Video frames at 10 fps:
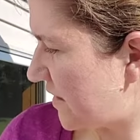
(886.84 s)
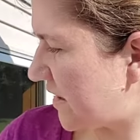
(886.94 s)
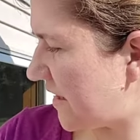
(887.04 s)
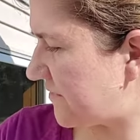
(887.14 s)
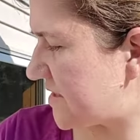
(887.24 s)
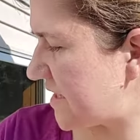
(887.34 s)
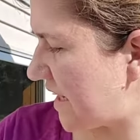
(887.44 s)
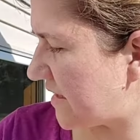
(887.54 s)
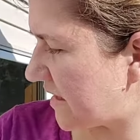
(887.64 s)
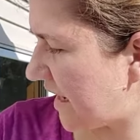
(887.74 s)
cuffs
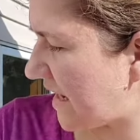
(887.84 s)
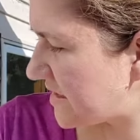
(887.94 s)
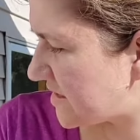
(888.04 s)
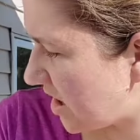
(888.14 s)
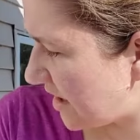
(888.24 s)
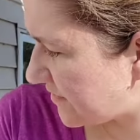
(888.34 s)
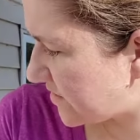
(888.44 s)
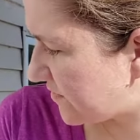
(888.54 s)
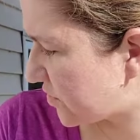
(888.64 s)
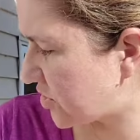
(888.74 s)
and
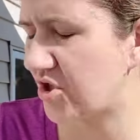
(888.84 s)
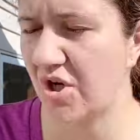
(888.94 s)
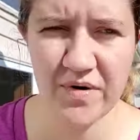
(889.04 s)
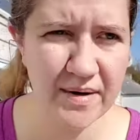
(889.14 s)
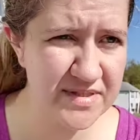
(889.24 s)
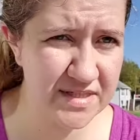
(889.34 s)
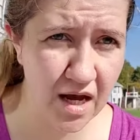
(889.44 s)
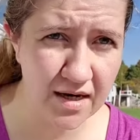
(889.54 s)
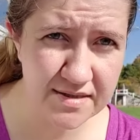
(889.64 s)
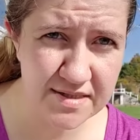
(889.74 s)
cast-offs for toe-up
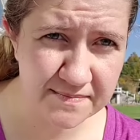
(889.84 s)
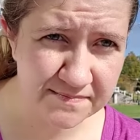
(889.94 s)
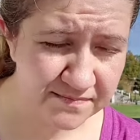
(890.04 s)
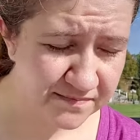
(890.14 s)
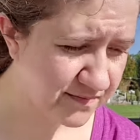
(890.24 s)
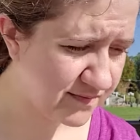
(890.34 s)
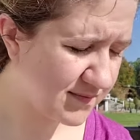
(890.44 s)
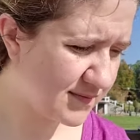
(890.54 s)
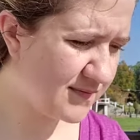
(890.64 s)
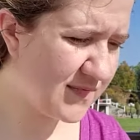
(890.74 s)
socks.
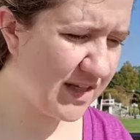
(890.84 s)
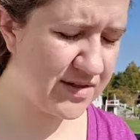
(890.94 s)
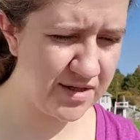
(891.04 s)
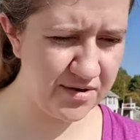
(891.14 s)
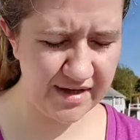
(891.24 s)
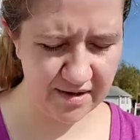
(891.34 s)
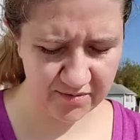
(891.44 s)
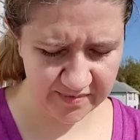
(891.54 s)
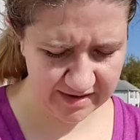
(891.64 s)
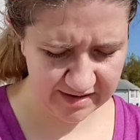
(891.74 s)
So that
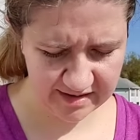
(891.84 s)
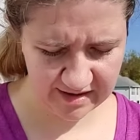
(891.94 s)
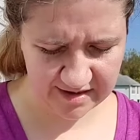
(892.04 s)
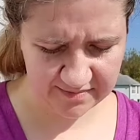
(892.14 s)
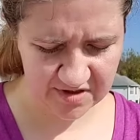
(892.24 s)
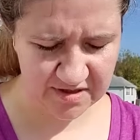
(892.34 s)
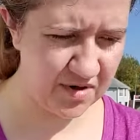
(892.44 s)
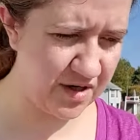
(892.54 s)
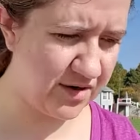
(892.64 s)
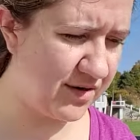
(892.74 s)
will be um,
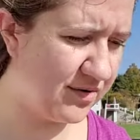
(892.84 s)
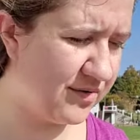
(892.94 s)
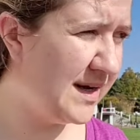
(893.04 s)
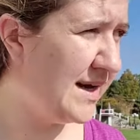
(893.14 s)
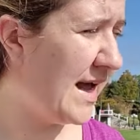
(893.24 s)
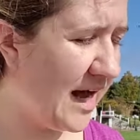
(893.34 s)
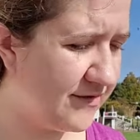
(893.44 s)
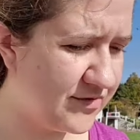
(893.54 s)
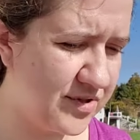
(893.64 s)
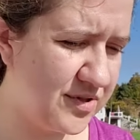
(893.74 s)
tomorrow
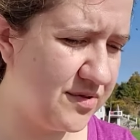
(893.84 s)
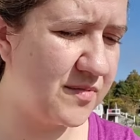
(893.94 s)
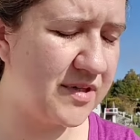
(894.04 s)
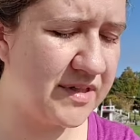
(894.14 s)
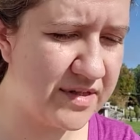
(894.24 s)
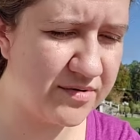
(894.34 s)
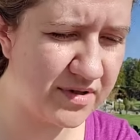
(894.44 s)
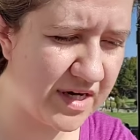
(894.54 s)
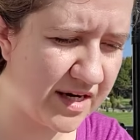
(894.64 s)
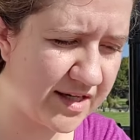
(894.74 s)
afternoon. We're going
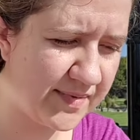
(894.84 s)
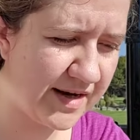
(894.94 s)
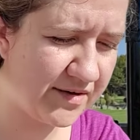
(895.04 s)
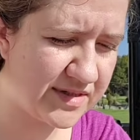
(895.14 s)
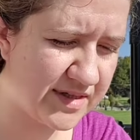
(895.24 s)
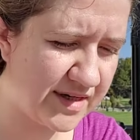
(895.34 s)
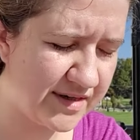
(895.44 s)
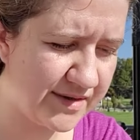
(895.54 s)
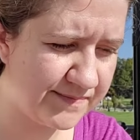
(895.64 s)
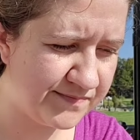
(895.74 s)
to talk about
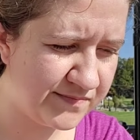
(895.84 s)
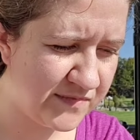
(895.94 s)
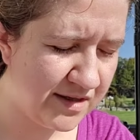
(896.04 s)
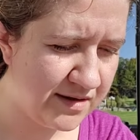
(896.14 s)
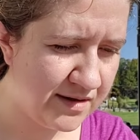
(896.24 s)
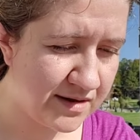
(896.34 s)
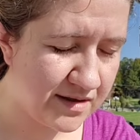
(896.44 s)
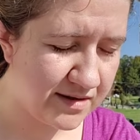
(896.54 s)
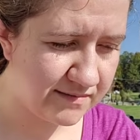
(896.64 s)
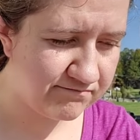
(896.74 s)
um,
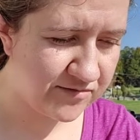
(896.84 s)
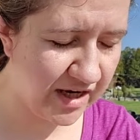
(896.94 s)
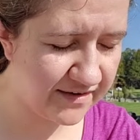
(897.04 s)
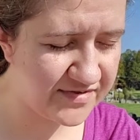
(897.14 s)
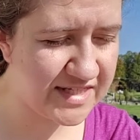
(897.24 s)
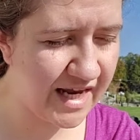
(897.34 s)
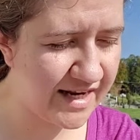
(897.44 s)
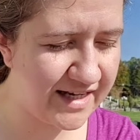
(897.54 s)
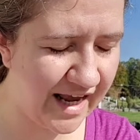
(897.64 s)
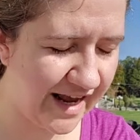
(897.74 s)
cuffs
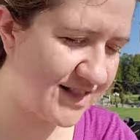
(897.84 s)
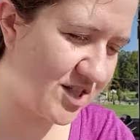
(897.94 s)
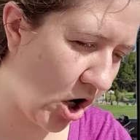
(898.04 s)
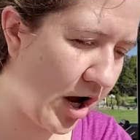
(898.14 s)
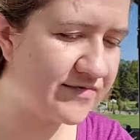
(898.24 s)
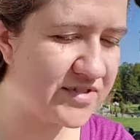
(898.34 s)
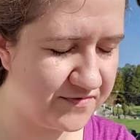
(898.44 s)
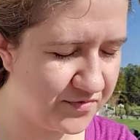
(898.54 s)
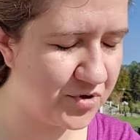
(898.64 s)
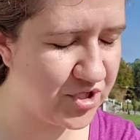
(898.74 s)
and cast-offs
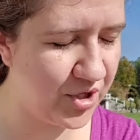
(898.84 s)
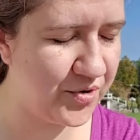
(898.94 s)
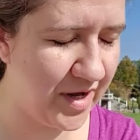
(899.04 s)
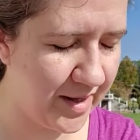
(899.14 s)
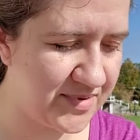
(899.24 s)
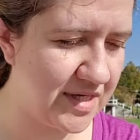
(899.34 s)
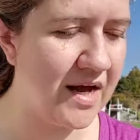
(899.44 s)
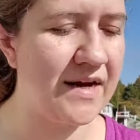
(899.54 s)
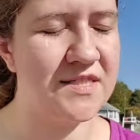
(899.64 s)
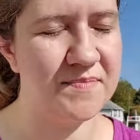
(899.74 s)
for toe-up
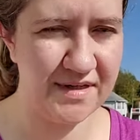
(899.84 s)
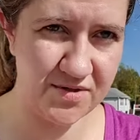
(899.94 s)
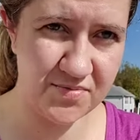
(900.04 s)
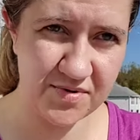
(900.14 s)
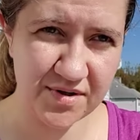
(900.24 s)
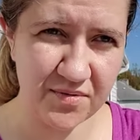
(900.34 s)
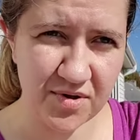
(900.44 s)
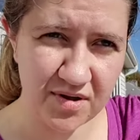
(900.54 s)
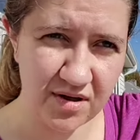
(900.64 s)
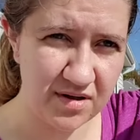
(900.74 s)
socks because we're going to
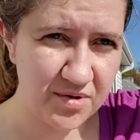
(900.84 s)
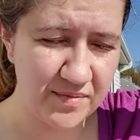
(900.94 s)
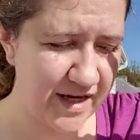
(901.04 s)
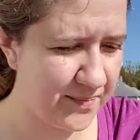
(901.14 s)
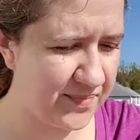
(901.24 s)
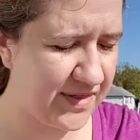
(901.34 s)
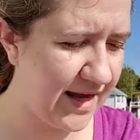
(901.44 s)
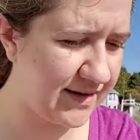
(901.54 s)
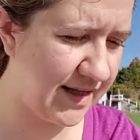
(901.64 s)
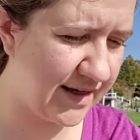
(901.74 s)
work all the way up
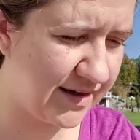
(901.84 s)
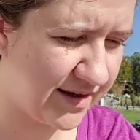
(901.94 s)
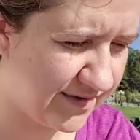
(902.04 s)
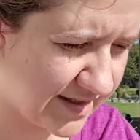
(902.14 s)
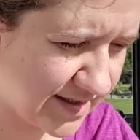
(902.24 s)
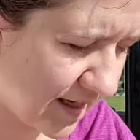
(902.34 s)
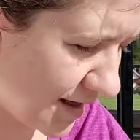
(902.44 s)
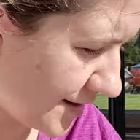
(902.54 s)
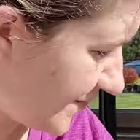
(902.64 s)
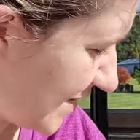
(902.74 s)
that leg of that sock.